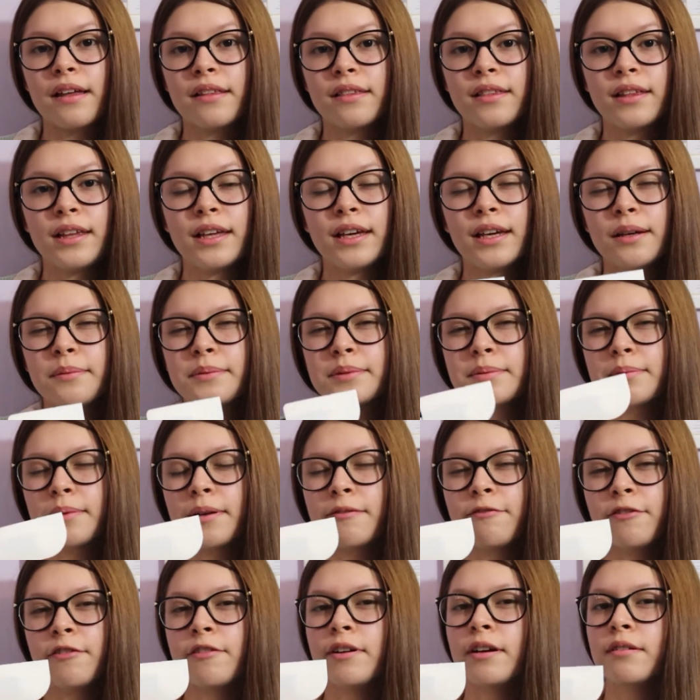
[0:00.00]
thing. It was
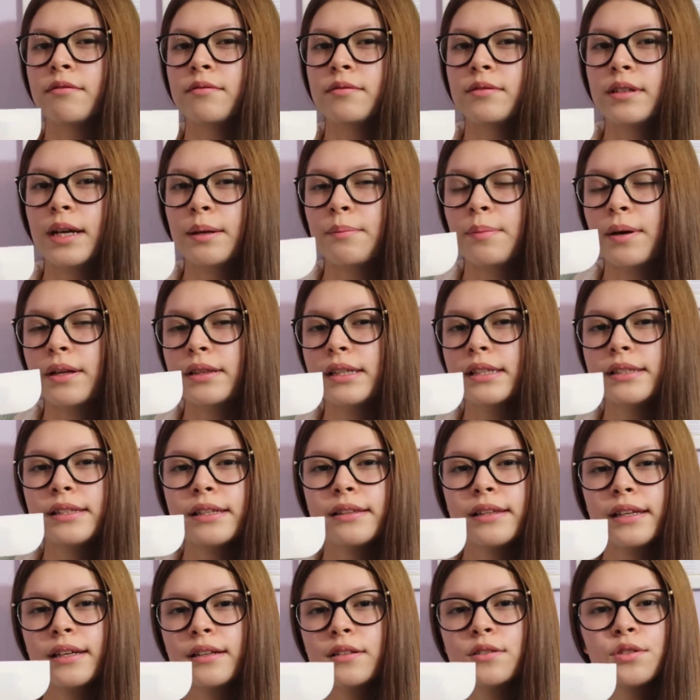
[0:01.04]
roughly around, I bought this I
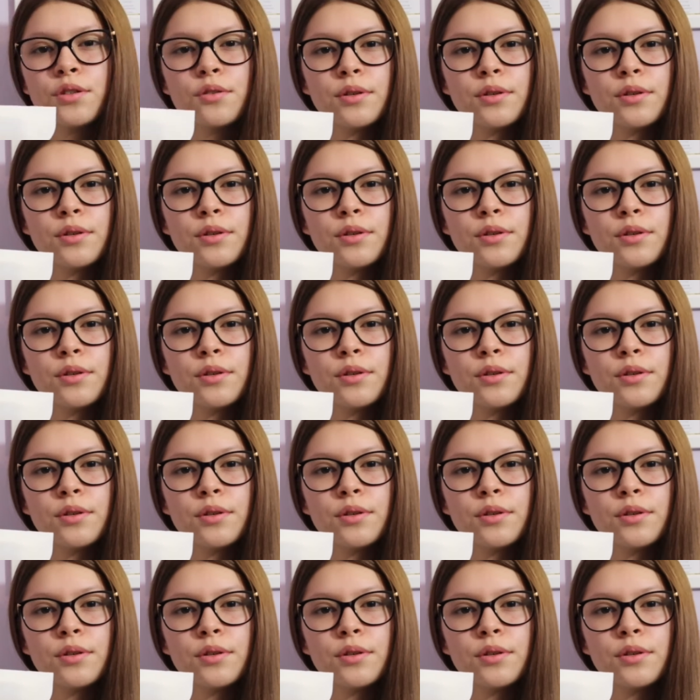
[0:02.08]
think